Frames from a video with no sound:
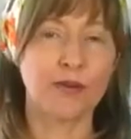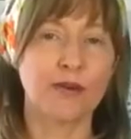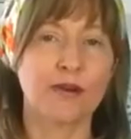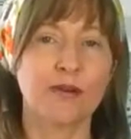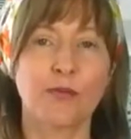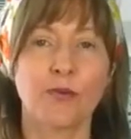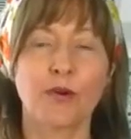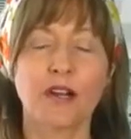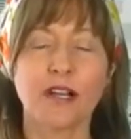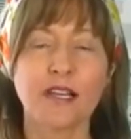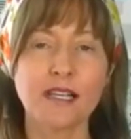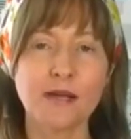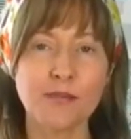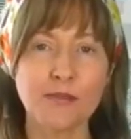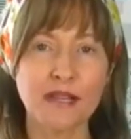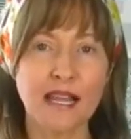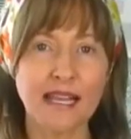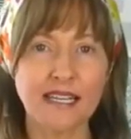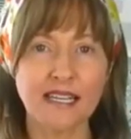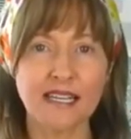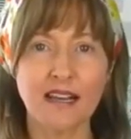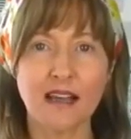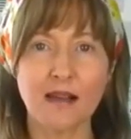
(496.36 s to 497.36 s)
We're going to
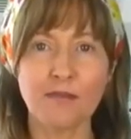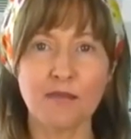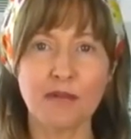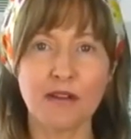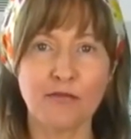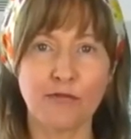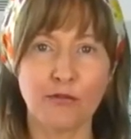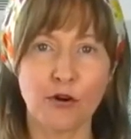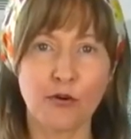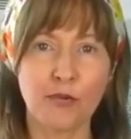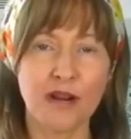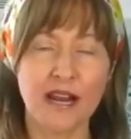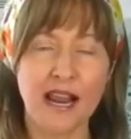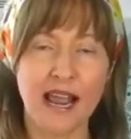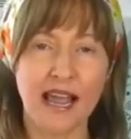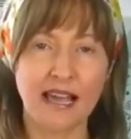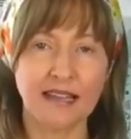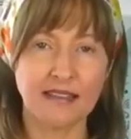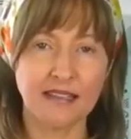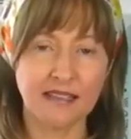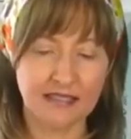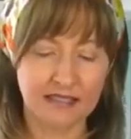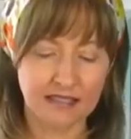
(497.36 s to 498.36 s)
blend it up before we
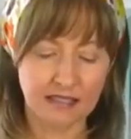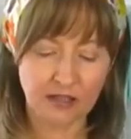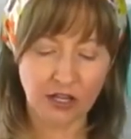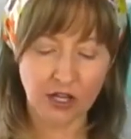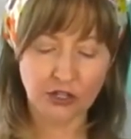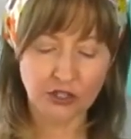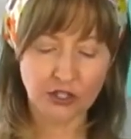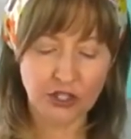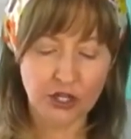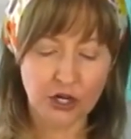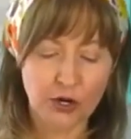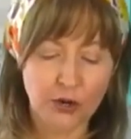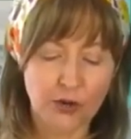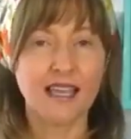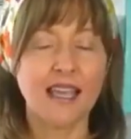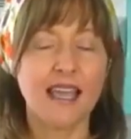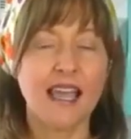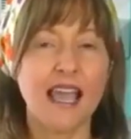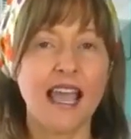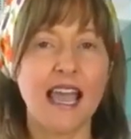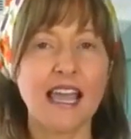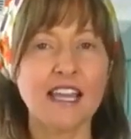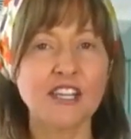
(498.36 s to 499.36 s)
add the cilantro.
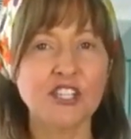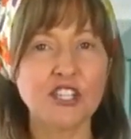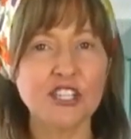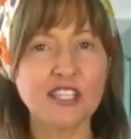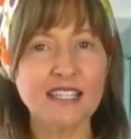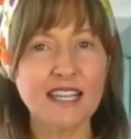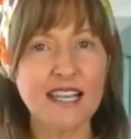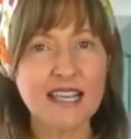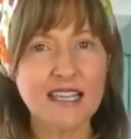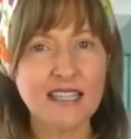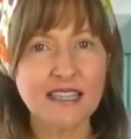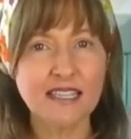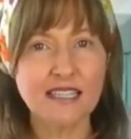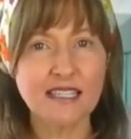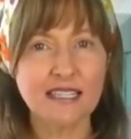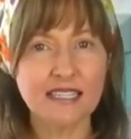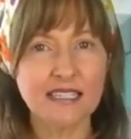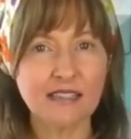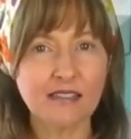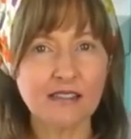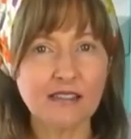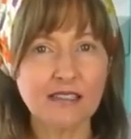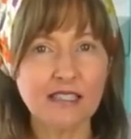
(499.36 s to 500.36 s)
And just like the
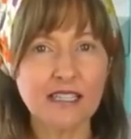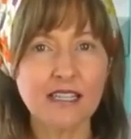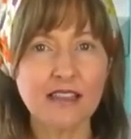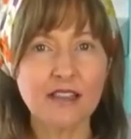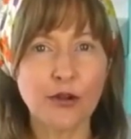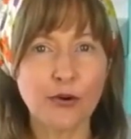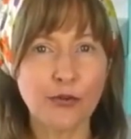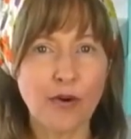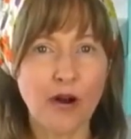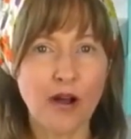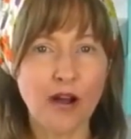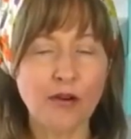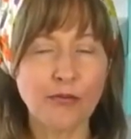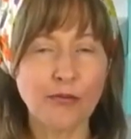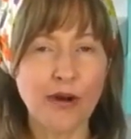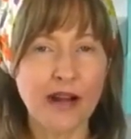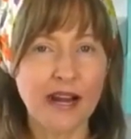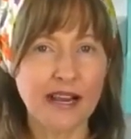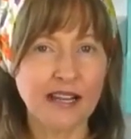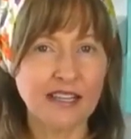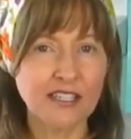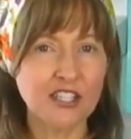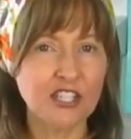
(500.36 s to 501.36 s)
dill in the raw
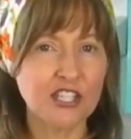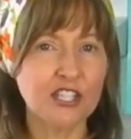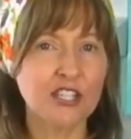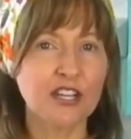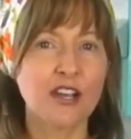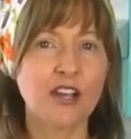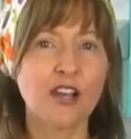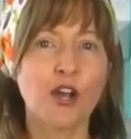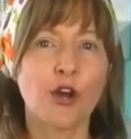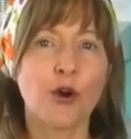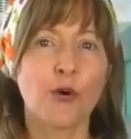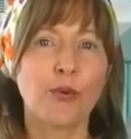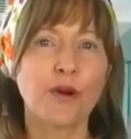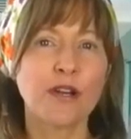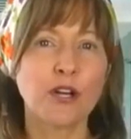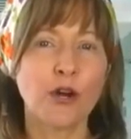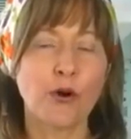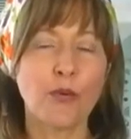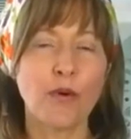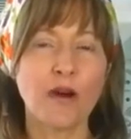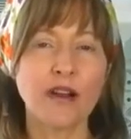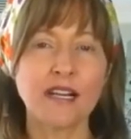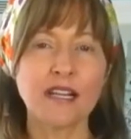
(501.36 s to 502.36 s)
ranch, we
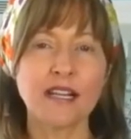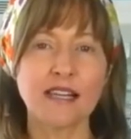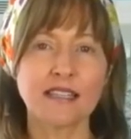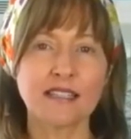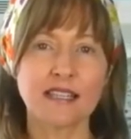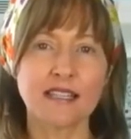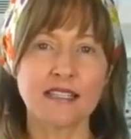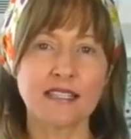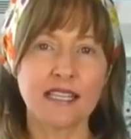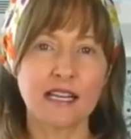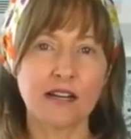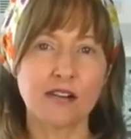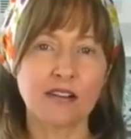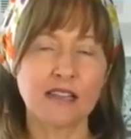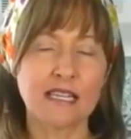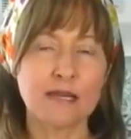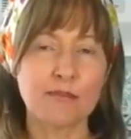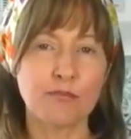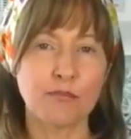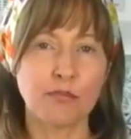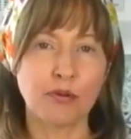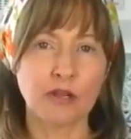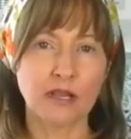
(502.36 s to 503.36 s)
don't want to necessarily
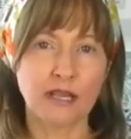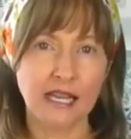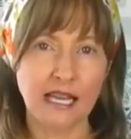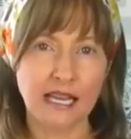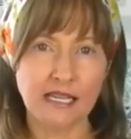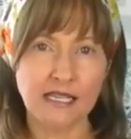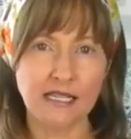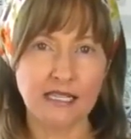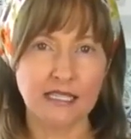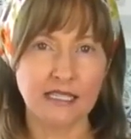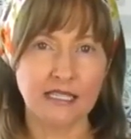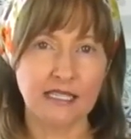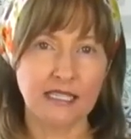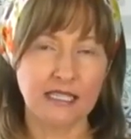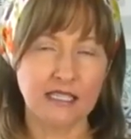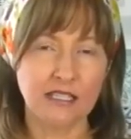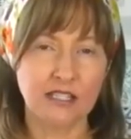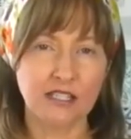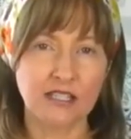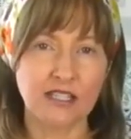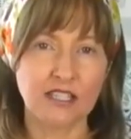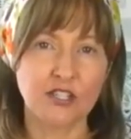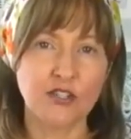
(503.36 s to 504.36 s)
blend it
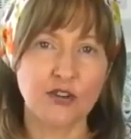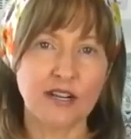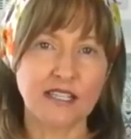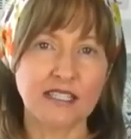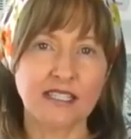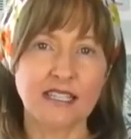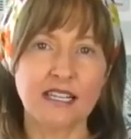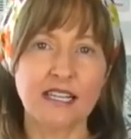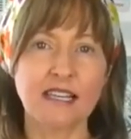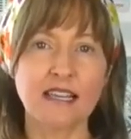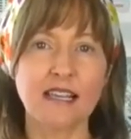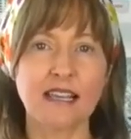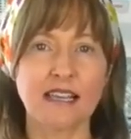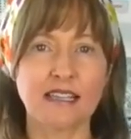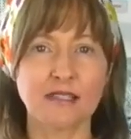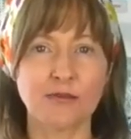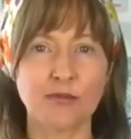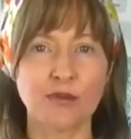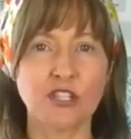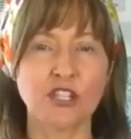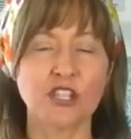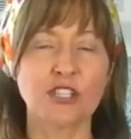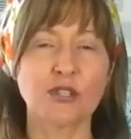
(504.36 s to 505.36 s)
into the dressing, as
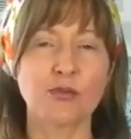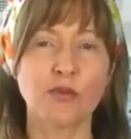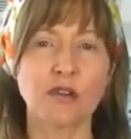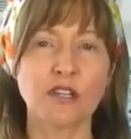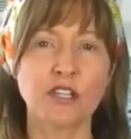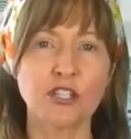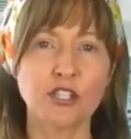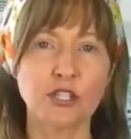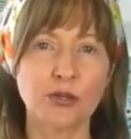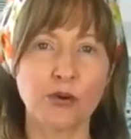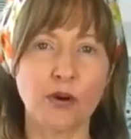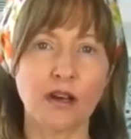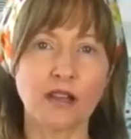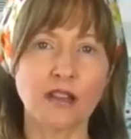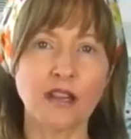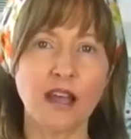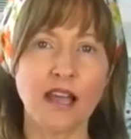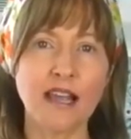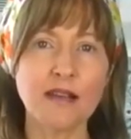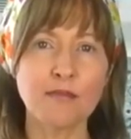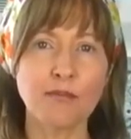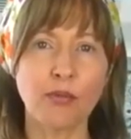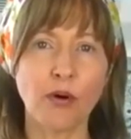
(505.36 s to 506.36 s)
we just want to do a
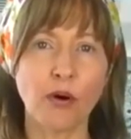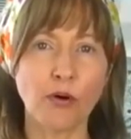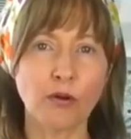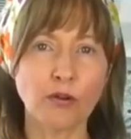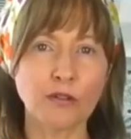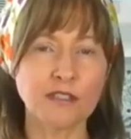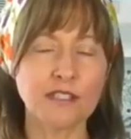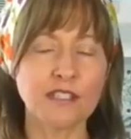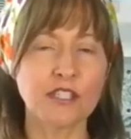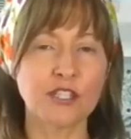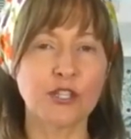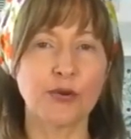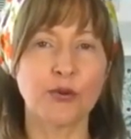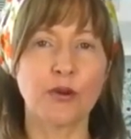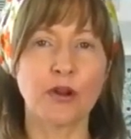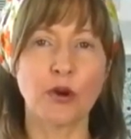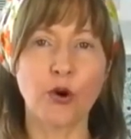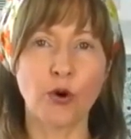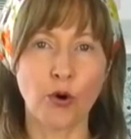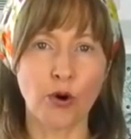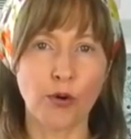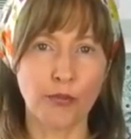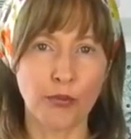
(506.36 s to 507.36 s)
light pulse to
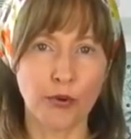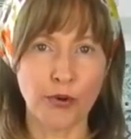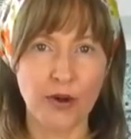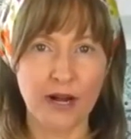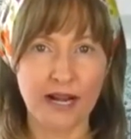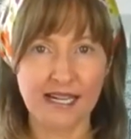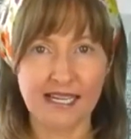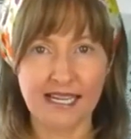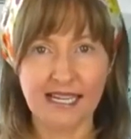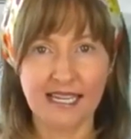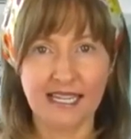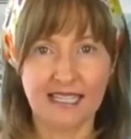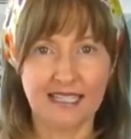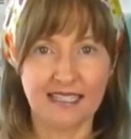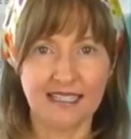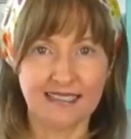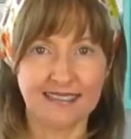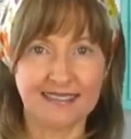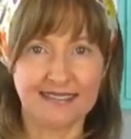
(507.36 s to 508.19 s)
incorporate it in.